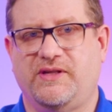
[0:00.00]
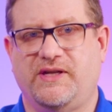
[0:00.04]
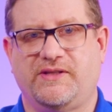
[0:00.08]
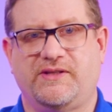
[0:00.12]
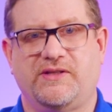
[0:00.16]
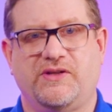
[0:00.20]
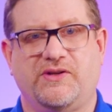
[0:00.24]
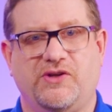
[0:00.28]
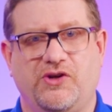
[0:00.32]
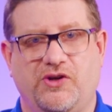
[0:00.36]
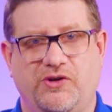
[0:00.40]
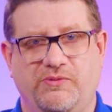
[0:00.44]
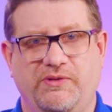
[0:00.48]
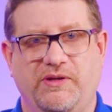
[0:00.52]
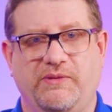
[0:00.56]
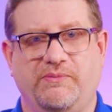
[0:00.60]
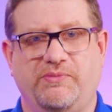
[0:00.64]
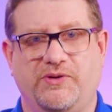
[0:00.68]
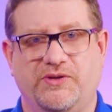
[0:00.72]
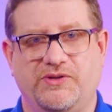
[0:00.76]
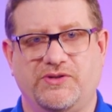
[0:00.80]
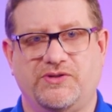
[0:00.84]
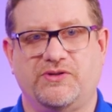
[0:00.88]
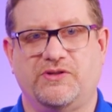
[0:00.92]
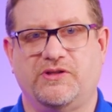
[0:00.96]
like the code being
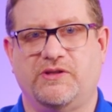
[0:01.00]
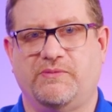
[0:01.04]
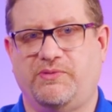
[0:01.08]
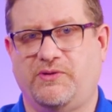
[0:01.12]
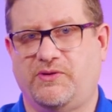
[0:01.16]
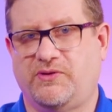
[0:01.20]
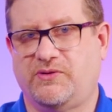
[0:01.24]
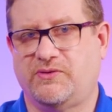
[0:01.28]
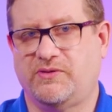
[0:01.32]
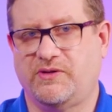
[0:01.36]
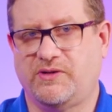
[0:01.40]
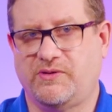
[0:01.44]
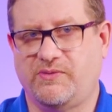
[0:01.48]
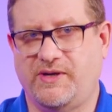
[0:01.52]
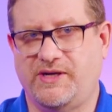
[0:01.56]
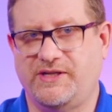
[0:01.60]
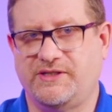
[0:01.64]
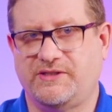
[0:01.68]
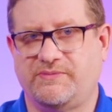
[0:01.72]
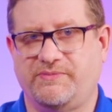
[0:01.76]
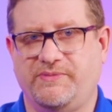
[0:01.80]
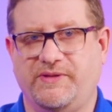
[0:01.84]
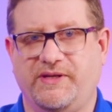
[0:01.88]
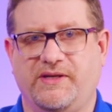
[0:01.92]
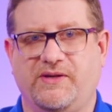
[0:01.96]
pushed or the pull
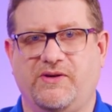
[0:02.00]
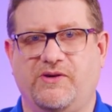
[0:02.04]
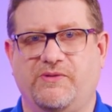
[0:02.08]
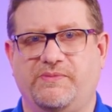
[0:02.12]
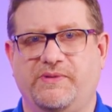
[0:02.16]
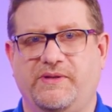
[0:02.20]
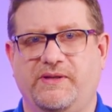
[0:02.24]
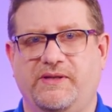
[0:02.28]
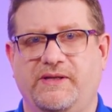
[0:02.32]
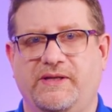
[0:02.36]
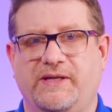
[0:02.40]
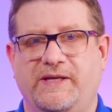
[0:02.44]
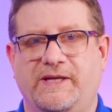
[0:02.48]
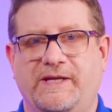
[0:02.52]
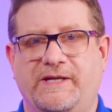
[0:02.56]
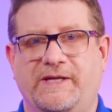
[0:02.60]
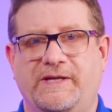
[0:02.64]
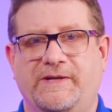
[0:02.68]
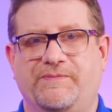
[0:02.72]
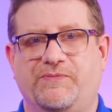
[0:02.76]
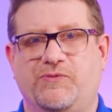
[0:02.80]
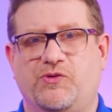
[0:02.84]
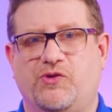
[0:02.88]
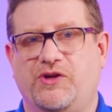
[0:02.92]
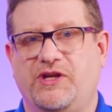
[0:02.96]
request being opened,
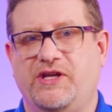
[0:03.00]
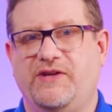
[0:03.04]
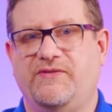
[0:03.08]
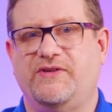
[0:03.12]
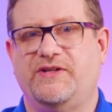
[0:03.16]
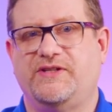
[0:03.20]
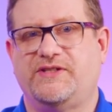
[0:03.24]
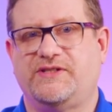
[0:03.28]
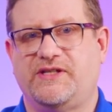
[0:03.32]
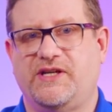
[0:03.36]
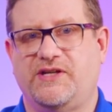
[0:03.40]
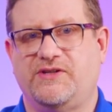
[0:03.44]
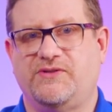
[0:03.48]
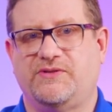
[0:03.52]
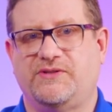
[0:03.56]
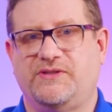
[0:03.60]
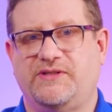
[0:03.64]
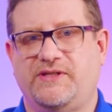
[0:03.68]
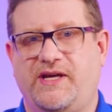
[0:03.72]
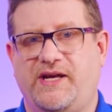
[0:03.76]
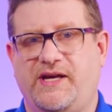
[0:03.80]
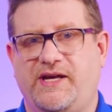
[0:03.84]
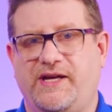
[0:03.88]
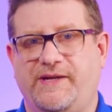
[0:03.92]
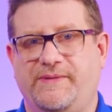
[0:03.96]
or even a scheduled
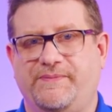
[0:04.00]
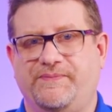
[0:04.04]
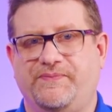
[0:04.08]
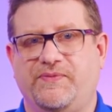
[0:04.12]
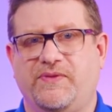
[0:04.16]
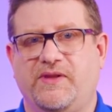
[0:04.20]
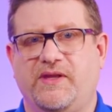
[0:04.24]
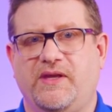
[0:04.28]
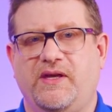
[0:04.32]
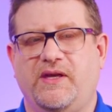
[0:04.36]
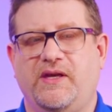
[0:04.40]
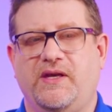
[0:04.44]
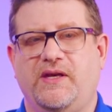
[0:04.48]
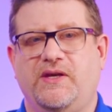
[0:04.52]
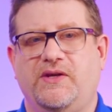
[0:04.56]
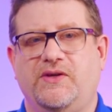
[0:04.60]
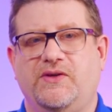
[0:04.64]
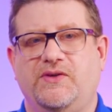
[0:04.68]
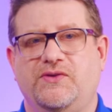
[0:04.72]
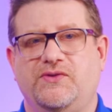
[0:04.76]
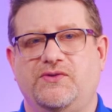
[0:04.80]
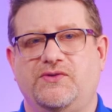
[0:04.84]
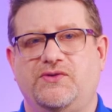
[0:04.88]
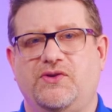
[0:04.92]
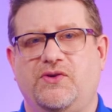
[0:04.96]
time.
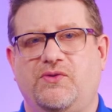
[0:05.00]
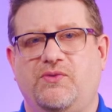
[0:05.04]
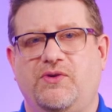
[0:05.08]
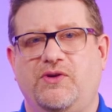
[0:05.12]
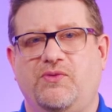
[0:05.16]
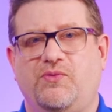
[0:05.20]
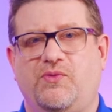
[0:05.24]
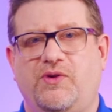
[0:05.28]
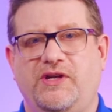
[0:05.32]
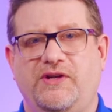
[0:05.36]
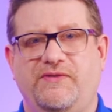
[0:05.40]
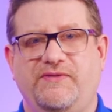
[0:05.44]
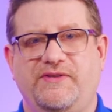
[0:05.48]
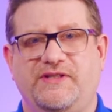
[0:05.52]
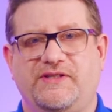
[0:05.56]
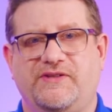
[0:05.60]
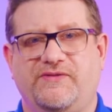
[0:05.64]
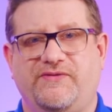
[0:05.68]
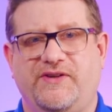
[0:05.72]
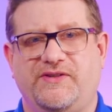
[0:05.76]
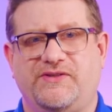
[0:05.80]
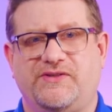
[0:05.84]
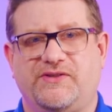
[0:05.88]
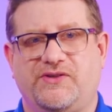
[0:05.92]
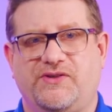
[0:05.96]
So when one of these
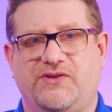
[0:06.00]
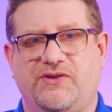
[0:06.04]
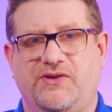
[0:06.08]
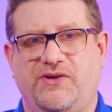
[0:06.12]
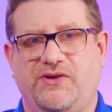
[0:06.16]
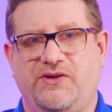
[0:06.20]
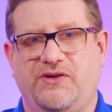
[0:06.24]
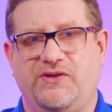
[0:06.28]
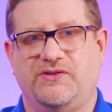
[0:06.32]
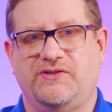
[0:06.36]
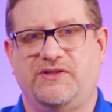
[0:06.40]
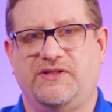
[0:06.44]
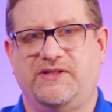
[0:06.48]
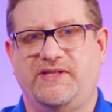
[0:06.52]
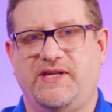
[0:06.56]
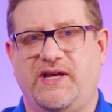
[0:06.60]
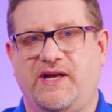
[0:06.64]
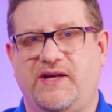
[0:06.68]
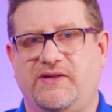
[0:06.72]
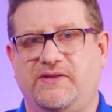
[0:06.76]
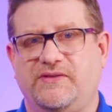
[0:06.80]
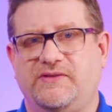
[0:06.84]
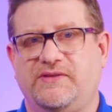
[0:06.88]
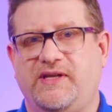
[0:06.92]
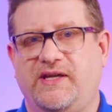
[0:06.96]
events occurs, it
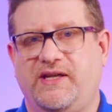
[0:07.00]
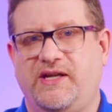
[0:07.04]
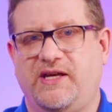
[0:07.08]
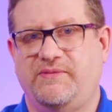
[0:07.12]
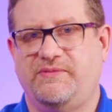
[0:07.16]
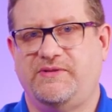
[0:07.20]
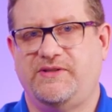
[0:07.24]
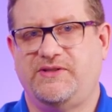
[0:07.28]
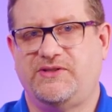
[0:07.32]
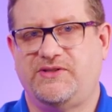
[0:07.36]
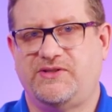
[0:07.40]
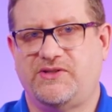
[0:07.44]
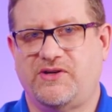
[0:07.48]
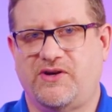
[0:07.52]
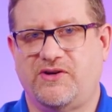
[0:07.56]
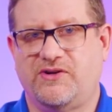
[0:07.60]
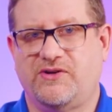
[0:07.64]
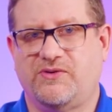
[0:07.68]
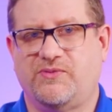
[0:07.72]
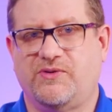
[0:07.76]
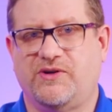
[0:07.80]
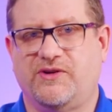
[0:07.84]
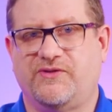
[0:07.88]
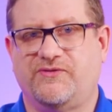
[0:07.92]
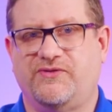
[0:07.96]
tells GitHub to start
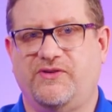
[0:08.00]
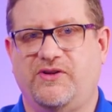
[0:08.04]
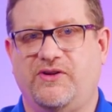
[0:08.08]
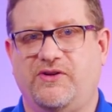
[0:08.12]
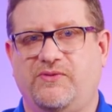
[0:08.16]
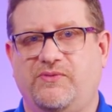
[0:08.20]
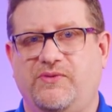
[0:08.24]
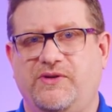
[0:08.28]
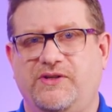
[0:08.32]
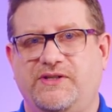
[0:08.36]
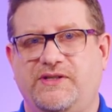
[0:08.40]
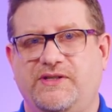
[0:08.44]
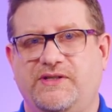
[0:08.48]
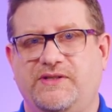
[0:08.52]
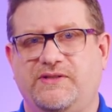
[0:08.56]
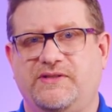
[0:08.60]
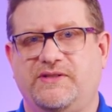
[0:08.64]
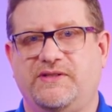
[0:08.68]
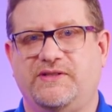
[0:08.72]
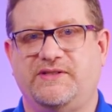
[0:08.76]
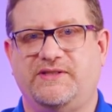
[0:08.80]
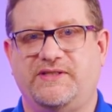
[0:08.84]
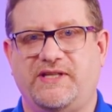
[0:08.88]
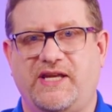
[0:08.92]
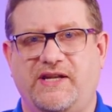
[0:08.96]
a workflow, which is
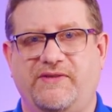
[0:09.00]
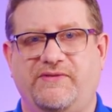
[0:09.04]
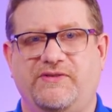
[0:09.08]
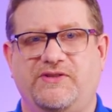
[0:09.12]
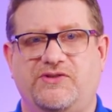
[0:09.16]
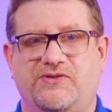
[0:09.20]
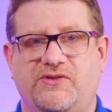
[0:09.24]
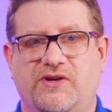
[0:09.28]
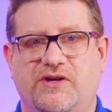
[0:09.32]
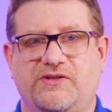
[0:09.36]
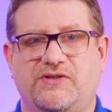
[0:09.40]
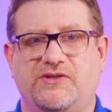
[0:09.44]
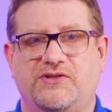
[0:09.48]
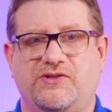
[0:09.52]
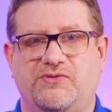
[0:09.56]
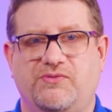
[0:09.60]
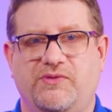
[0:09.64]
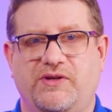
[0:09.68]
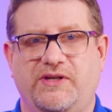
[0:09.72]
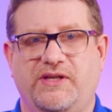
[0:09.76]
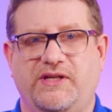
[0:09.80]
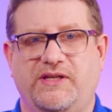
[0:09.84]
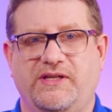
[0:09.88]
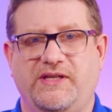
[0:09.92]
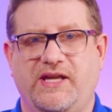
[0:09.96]
the set of instructions
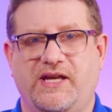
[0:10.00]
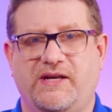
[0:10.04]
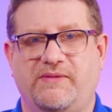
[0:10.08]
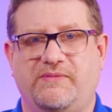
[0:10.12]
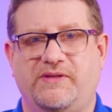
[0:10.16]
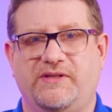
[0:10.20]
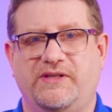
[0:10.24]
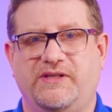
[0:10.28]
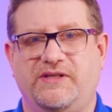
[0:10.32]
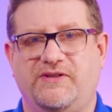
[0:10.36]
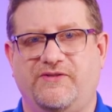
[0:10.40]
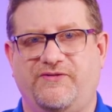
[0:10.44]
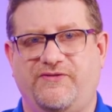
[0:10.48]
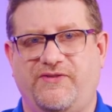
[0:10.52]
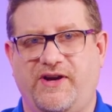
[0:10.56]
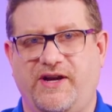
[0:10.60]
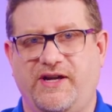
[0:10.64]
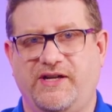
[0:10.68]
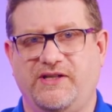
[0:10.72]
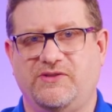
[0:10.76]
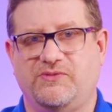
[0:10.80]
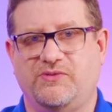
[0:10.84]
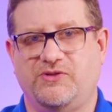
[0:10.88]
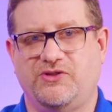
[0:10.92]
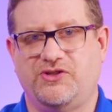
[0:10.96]
written in YAML that
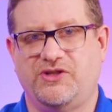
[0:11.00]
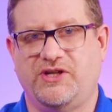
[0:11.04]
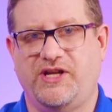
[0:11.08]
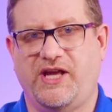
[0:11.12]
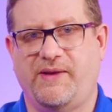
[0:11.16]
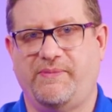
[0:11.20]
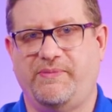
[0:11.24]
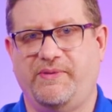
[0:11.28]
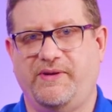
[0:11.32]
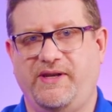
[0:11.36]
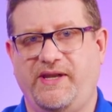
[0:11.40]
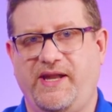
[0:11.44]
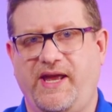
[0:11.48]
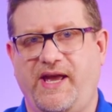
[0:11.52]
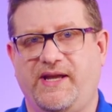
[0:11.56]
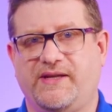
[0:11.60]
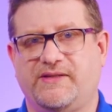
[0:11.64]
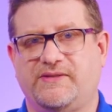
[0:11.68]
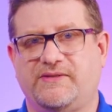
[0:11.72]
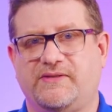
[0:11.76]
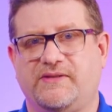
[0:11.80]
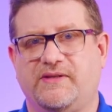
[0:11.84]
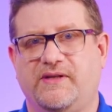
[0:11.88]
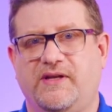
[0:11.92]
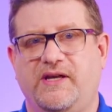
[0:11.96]
defines what should happen
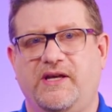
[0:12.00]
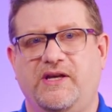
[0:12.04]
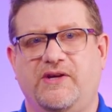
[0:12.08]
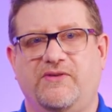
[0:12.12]
next.